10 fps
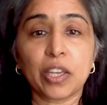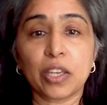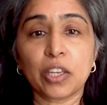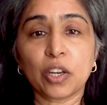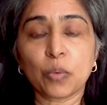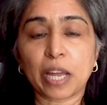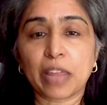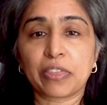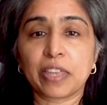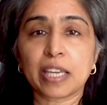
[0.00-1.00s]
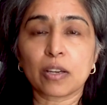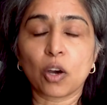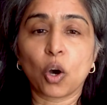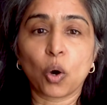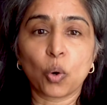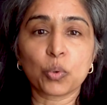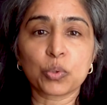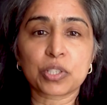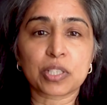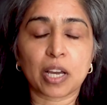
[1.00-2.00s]
You know, what I think
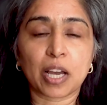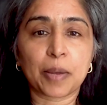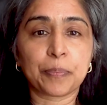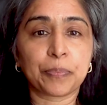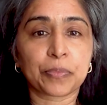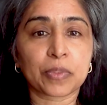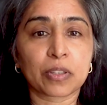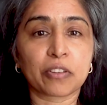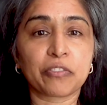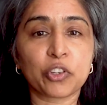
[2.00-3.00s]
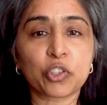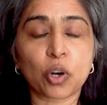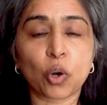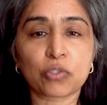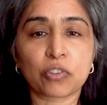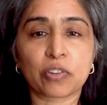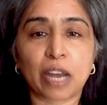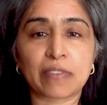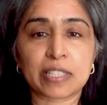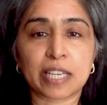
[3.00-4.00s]
holds, the future holds for
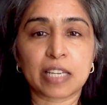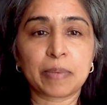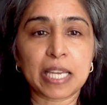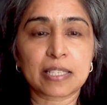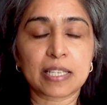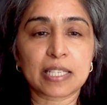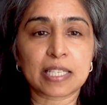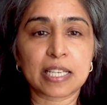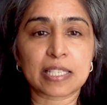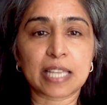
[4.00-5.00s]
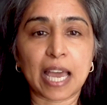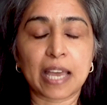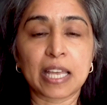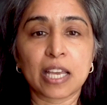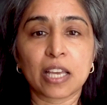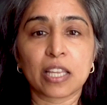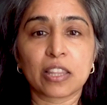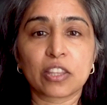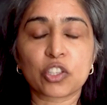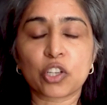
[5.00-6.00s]
Graph's databases is that
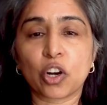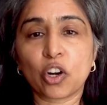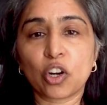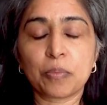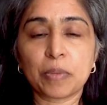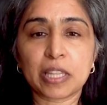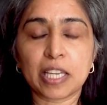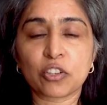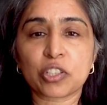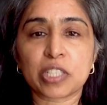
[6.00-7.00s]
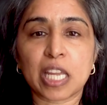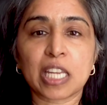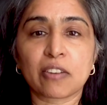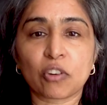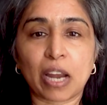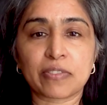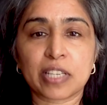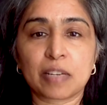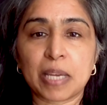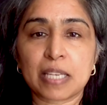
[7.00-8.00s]
the understanding of Graph's
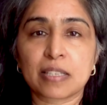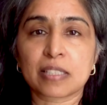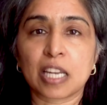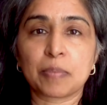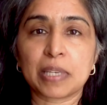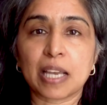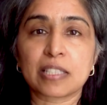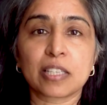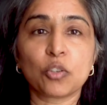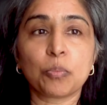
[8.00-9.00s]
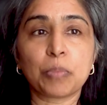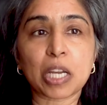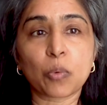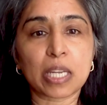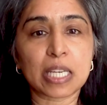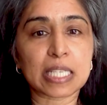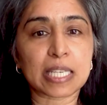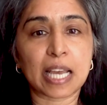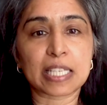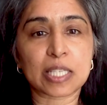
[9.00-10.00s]
database is going to be as ubiquitous
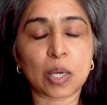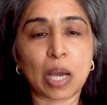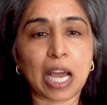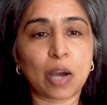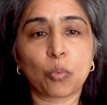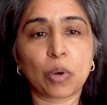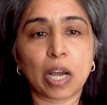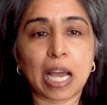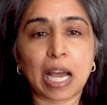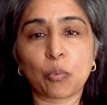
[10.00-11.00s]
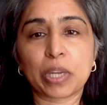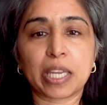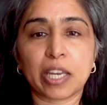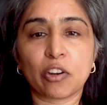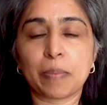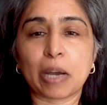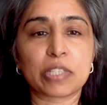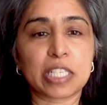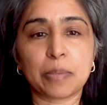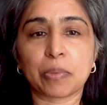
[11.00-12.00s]
as how we hear
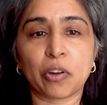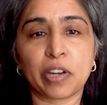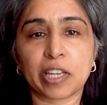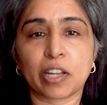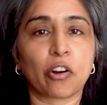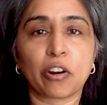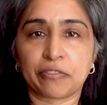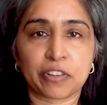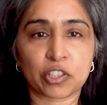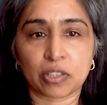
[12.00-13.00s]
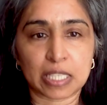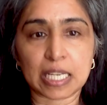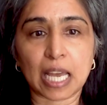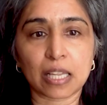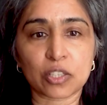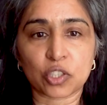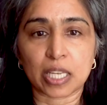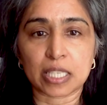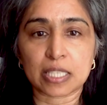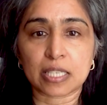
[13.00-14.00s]
about deep learning and artificial
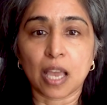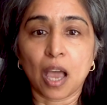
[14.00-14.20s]
intelligence.